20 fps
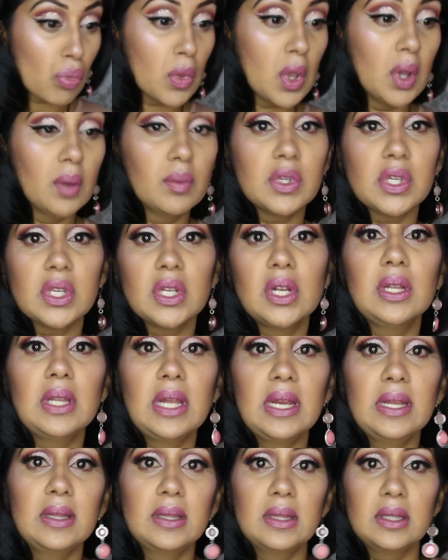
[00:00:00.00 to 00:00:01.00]
I'm just going to
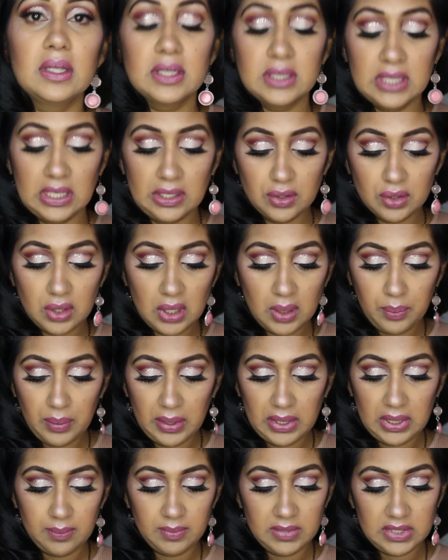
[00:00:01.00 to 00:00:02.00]
lighten the center up,
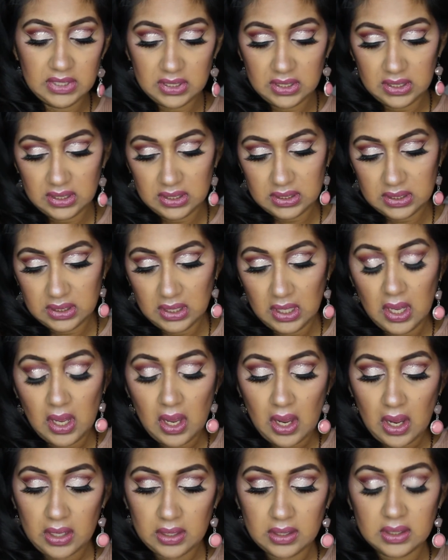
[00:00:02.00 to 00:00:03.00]
and then this is
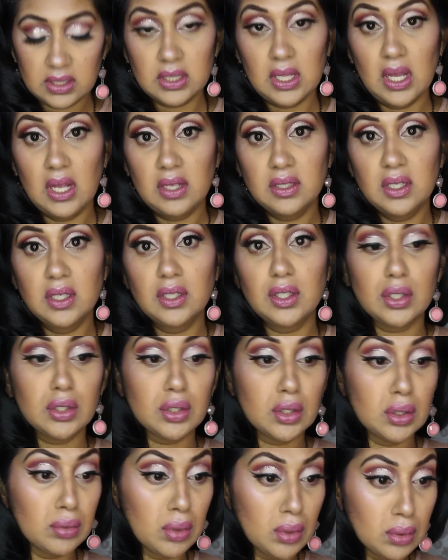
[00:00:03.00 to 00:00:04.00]
Anastasia
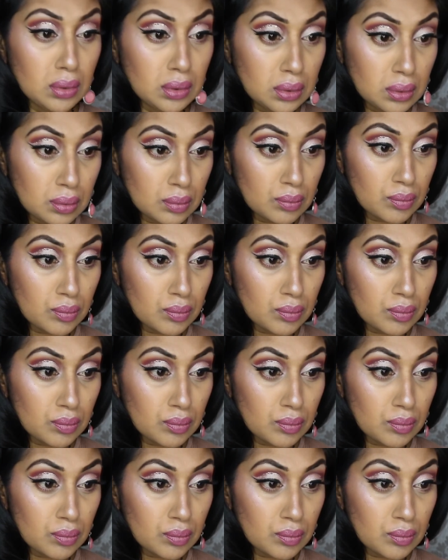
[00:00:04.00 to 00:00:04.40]
Dusty Rose.